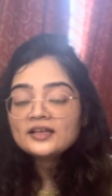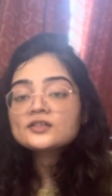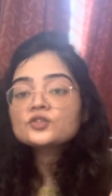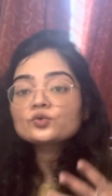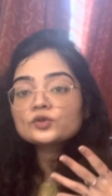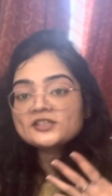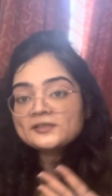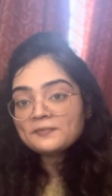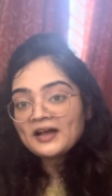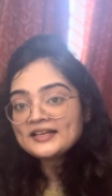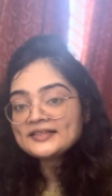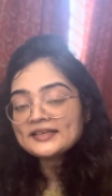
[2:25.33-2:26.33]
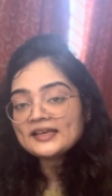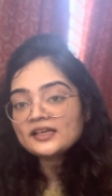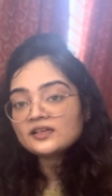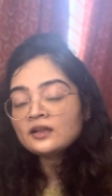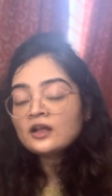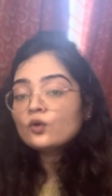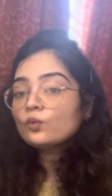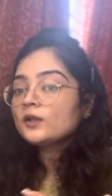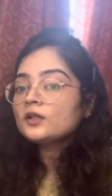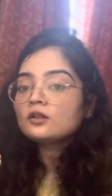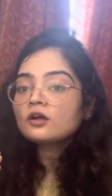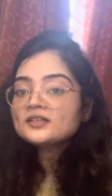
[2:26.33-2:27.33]
suits my skin, will
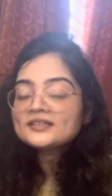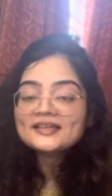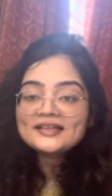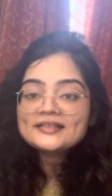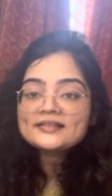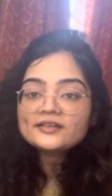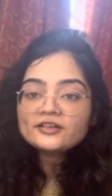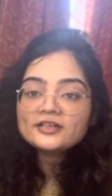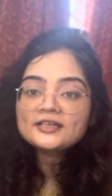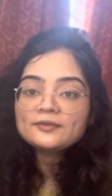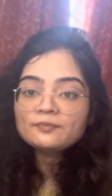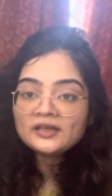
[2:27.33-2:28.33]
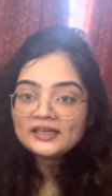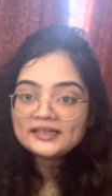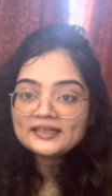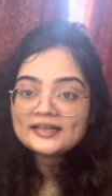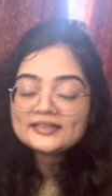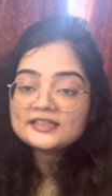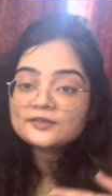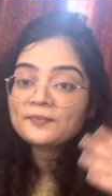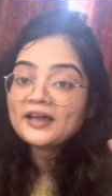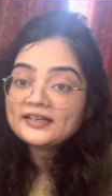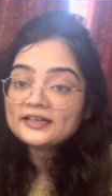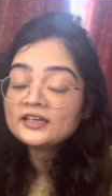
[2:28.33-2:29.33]
not necessarily mean that
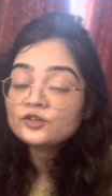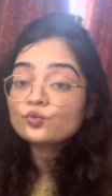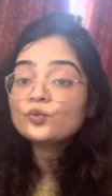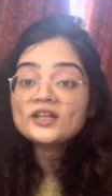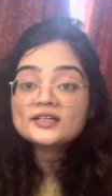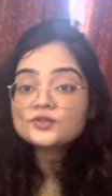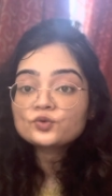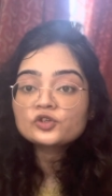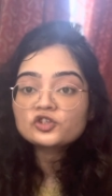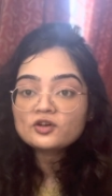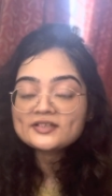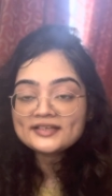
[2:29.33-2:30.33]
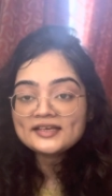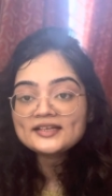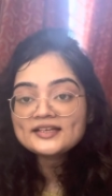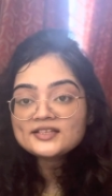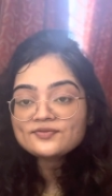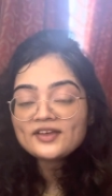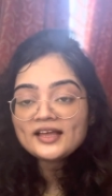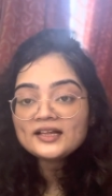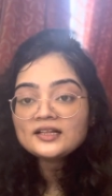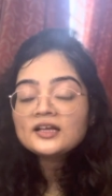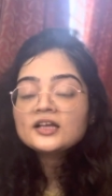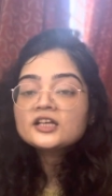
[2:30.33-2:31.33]
it will suit your skin as well.